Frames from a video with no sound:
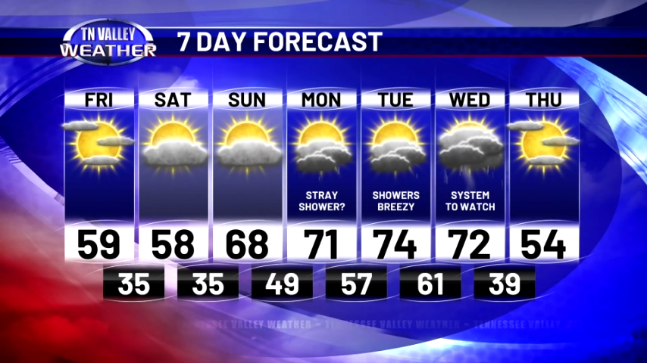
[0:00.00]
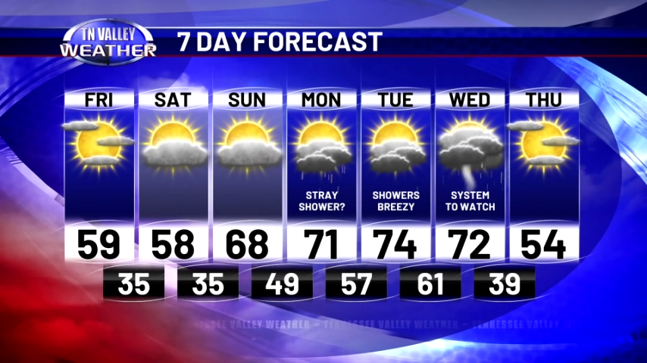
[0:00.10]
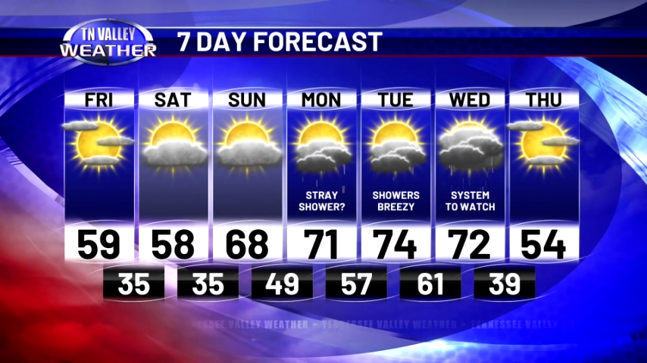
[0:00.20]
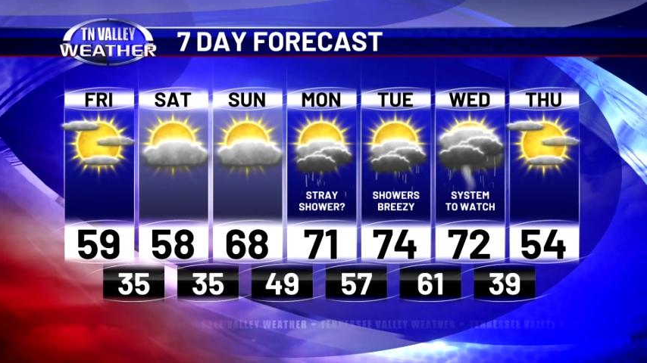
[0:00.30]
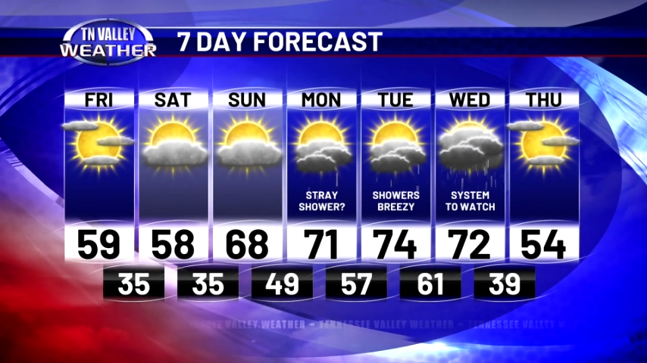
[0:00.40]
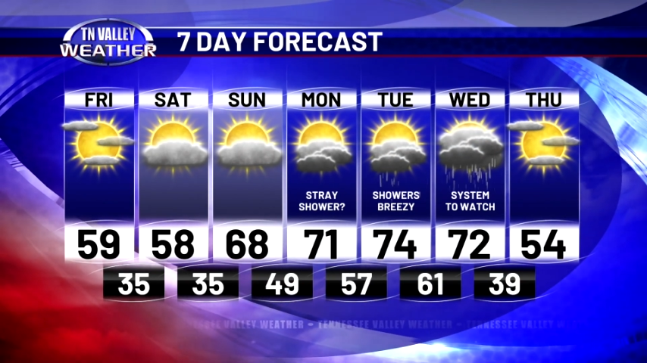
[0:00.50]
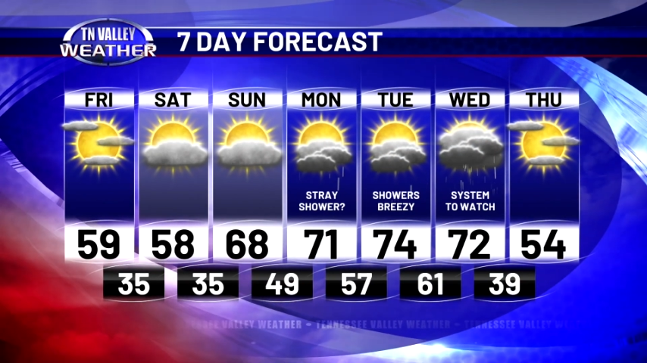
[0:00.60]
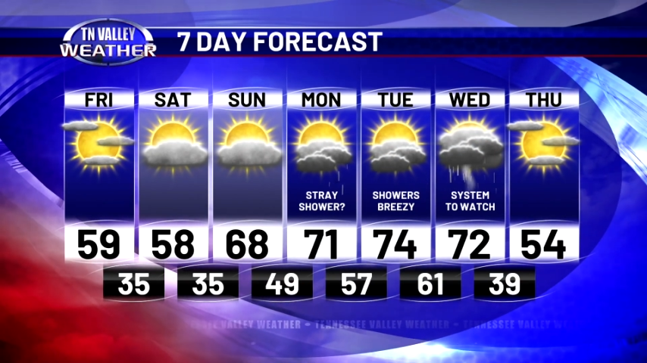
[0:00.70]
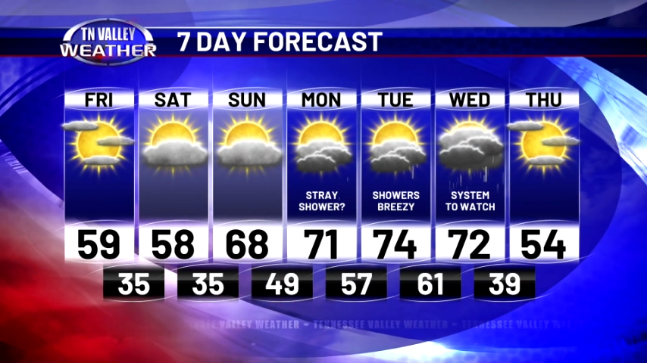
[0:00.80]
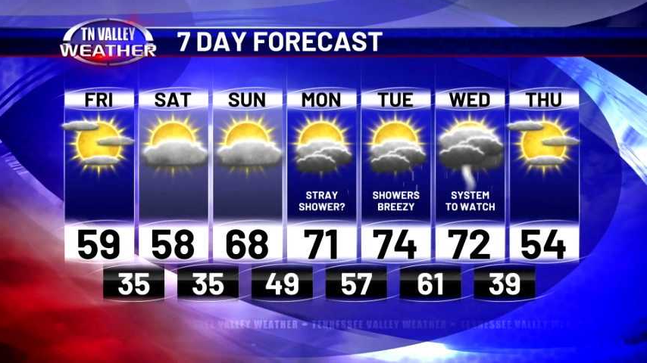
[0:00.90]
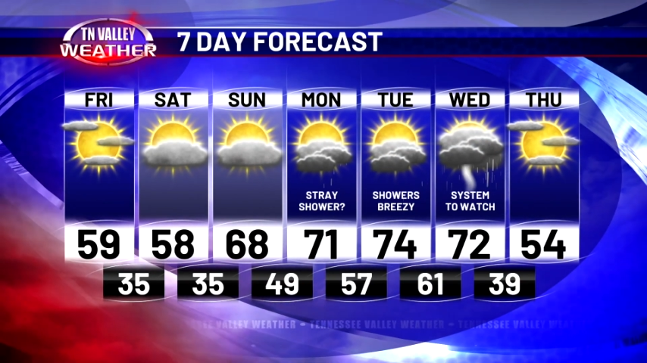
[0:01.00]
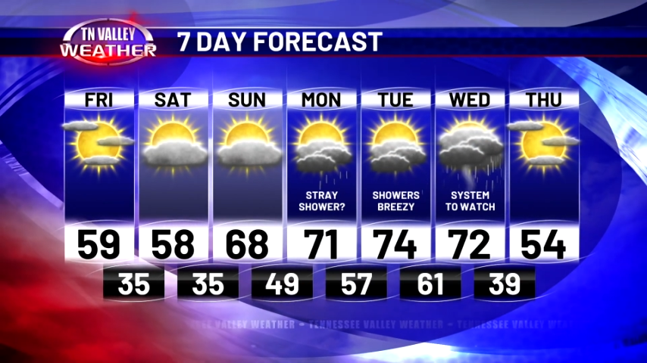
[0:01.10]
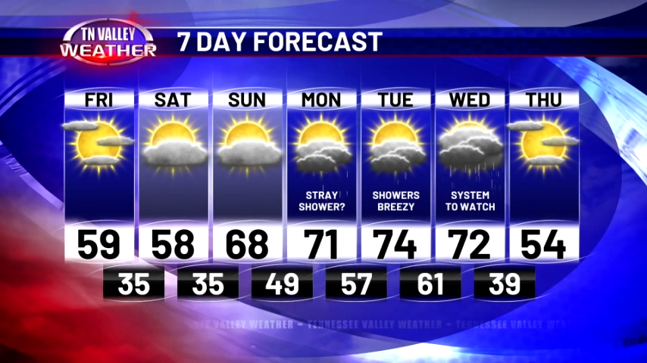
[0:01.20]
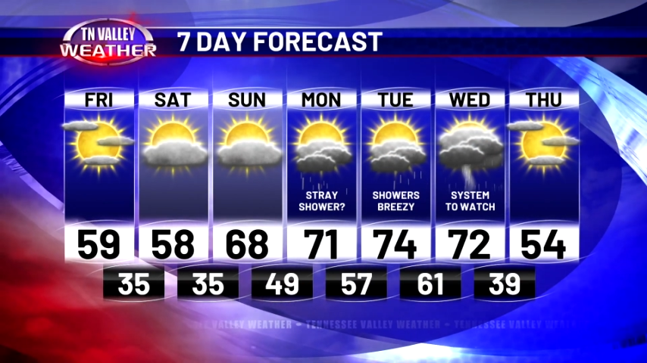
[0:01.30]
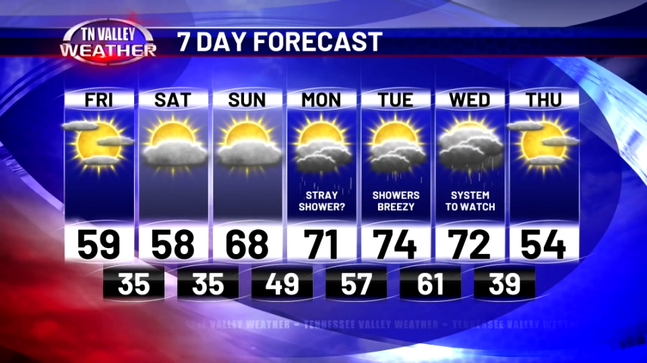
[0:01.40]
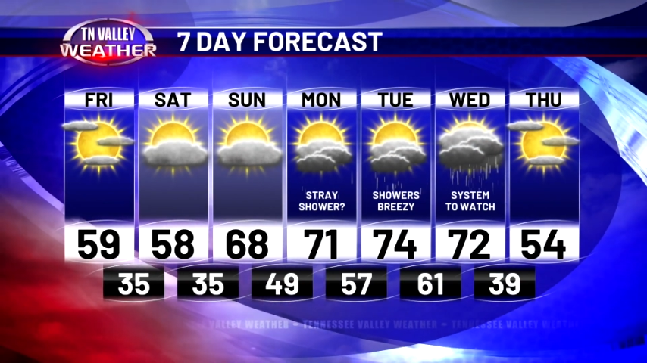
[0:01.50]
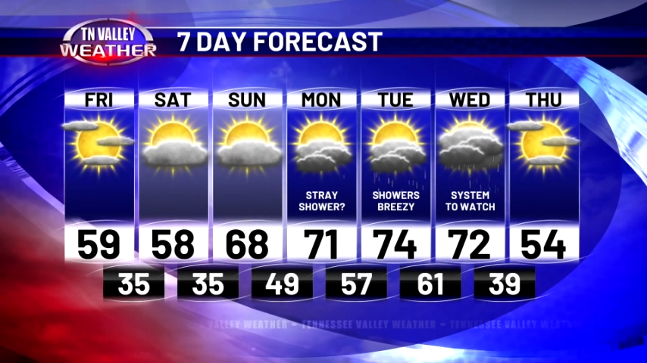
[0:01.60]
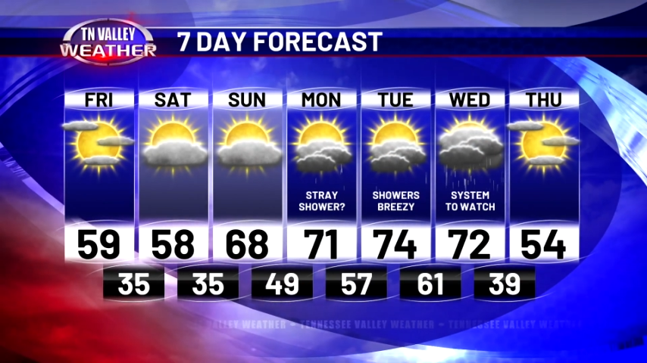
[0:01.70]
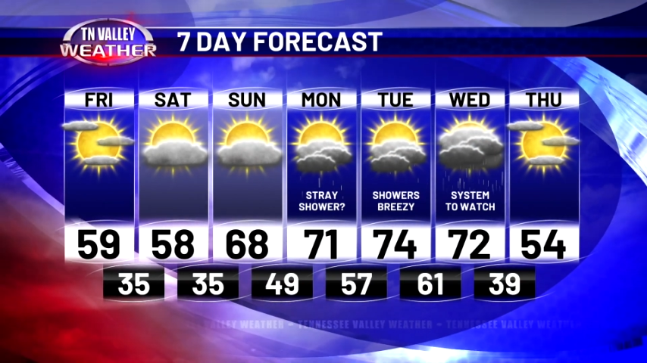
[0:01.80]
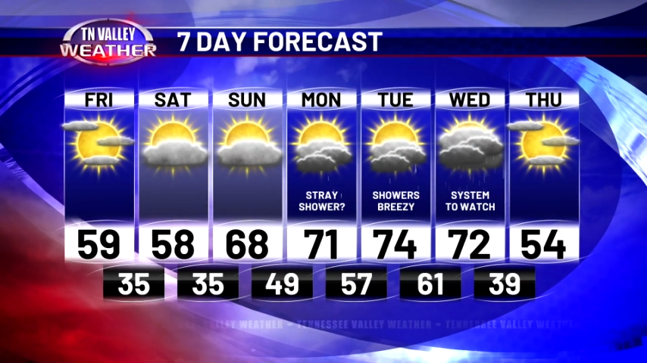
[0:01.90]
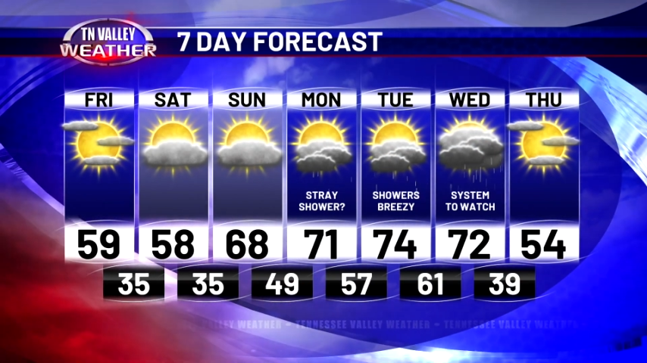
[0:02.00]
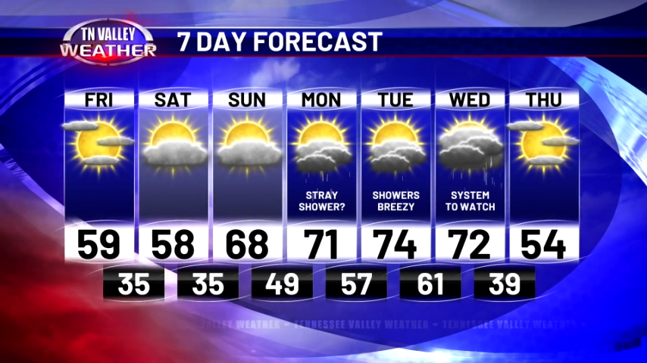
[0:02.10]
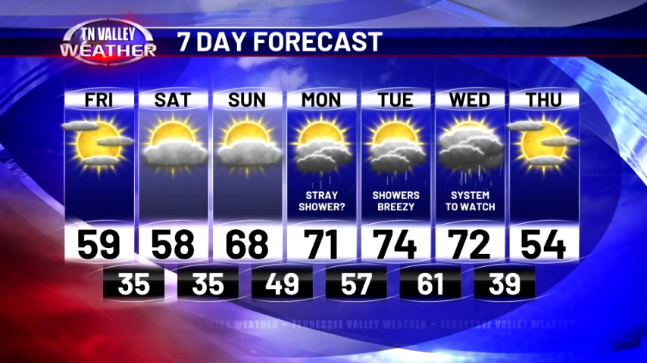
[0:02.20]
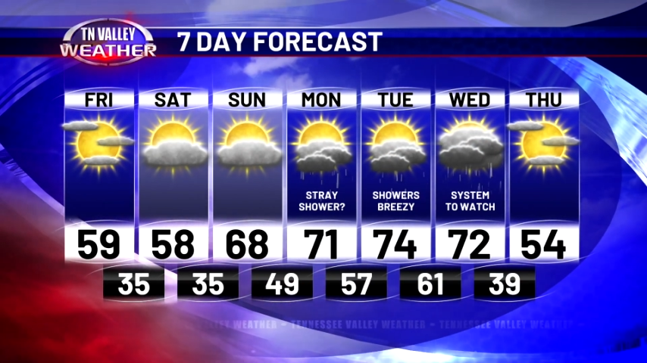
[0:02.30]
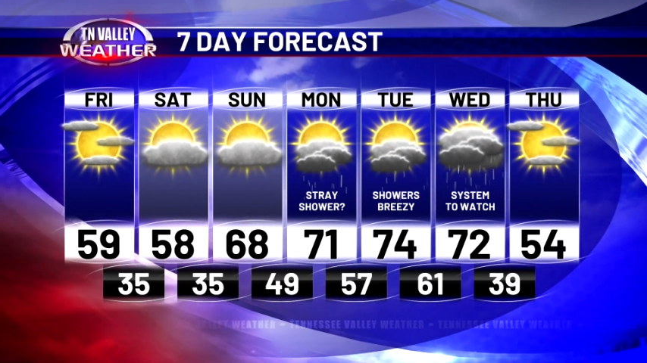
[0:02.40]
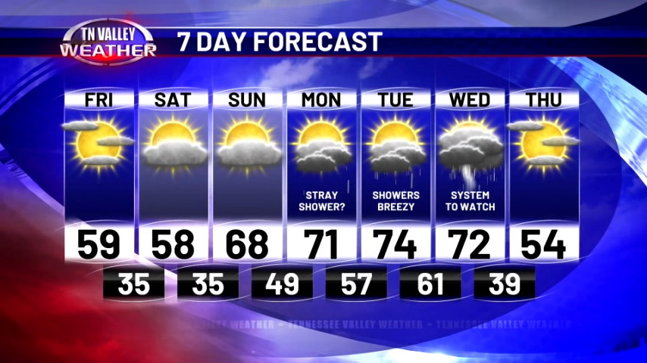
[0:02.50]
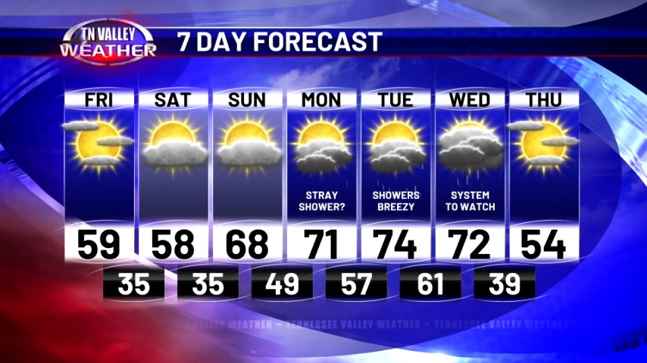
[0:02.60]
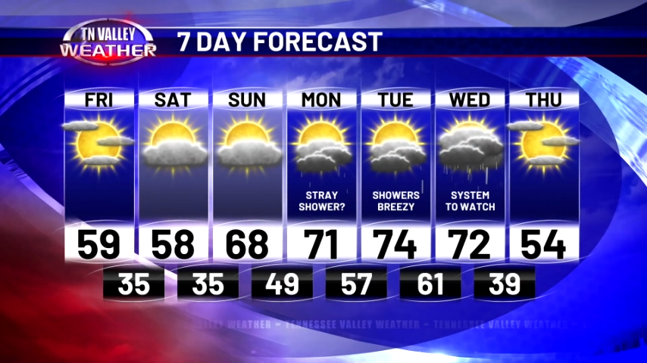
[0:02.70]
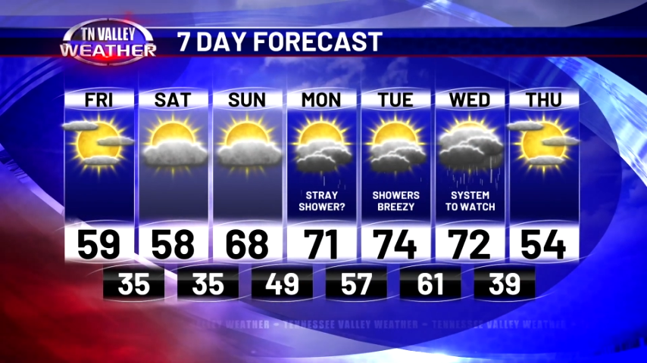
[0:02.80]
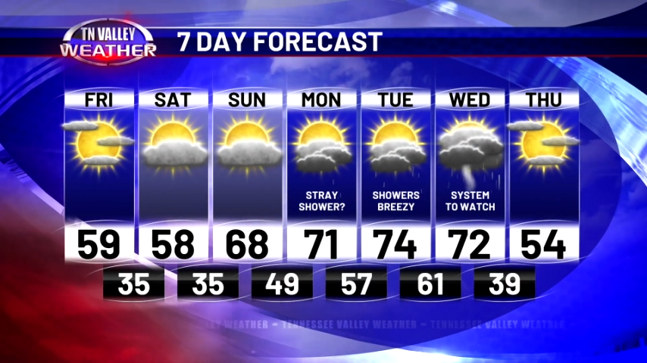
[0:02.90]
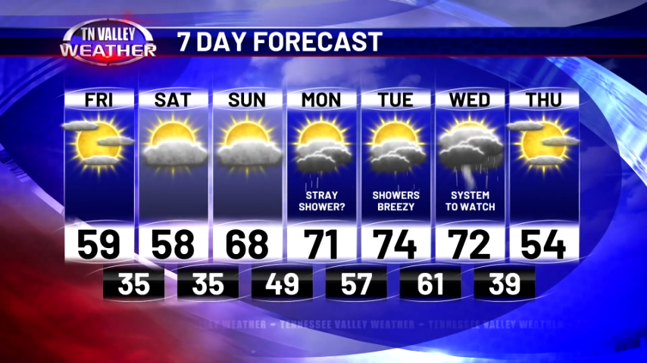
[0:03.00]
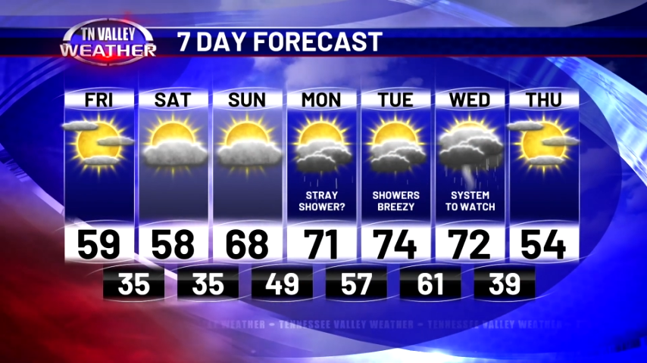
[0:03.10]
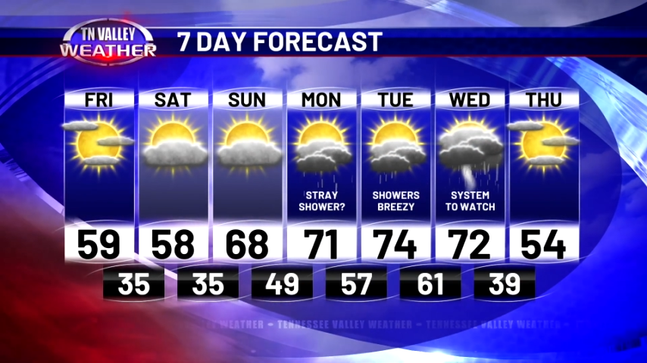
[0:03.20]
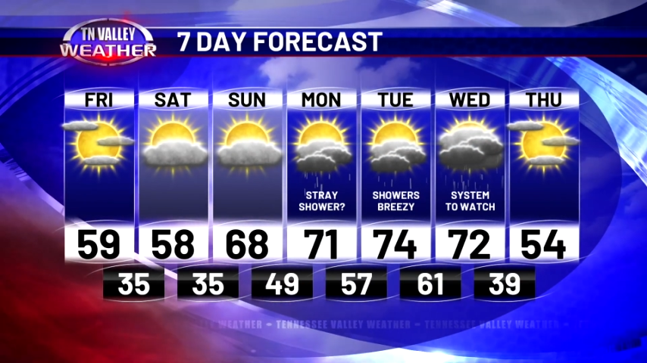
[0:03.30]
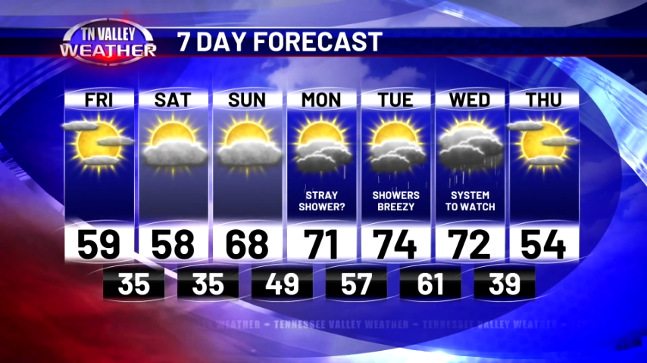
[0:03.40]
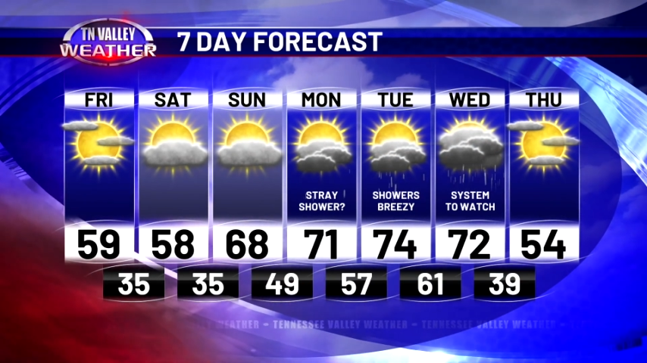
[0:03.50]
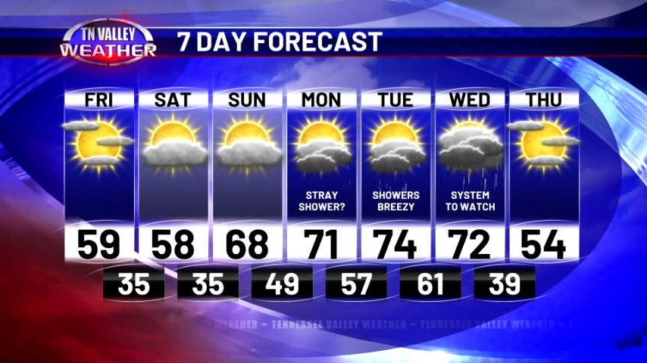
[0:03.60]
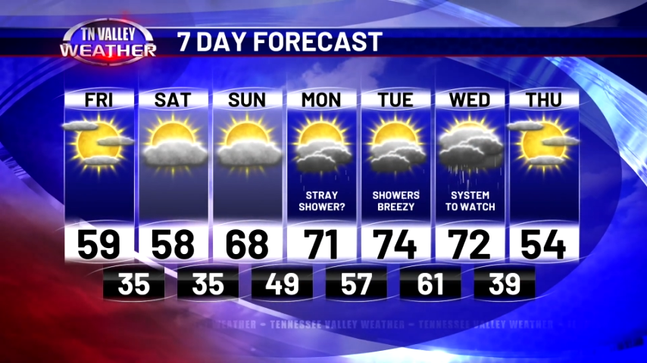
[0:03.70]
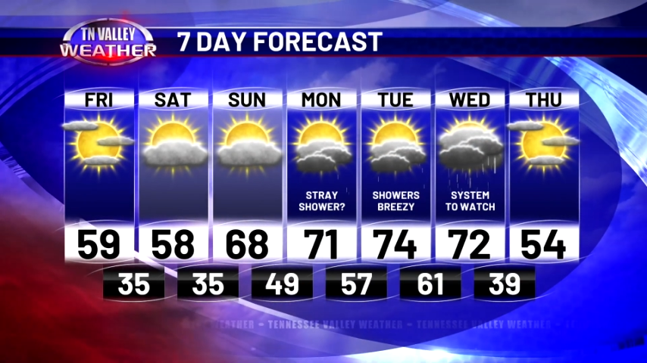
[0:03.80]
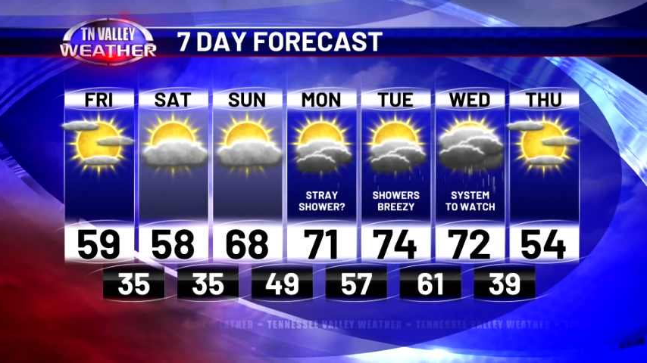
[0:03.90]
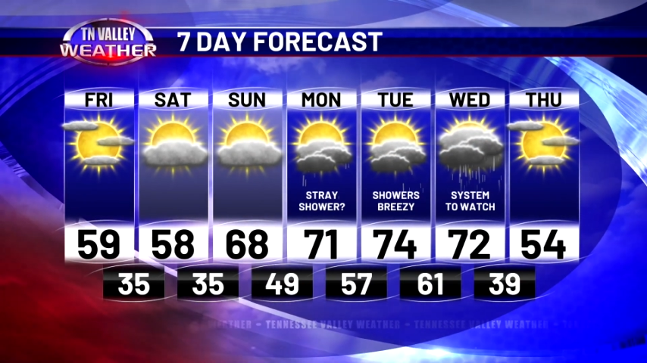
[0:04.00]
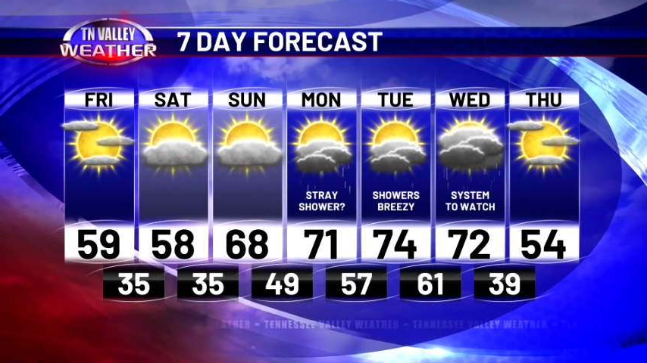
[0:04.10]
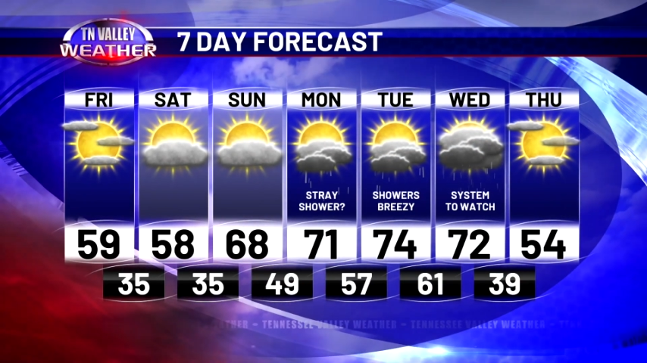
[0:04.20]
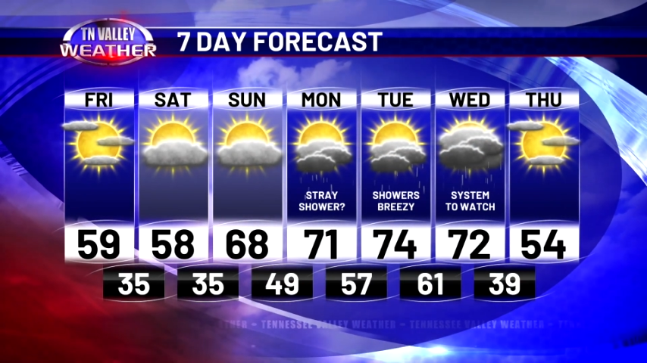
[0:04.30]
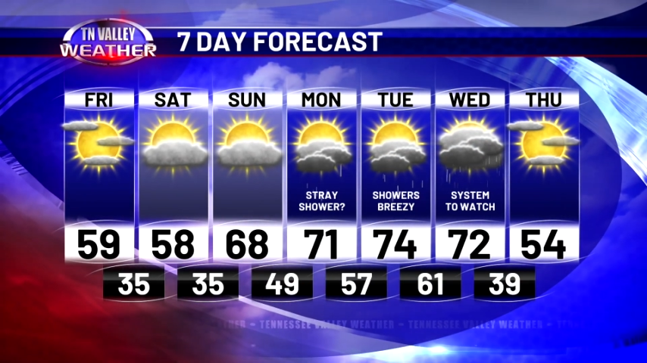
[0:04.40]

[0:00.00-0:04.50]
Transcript: [unreadable: no face in view]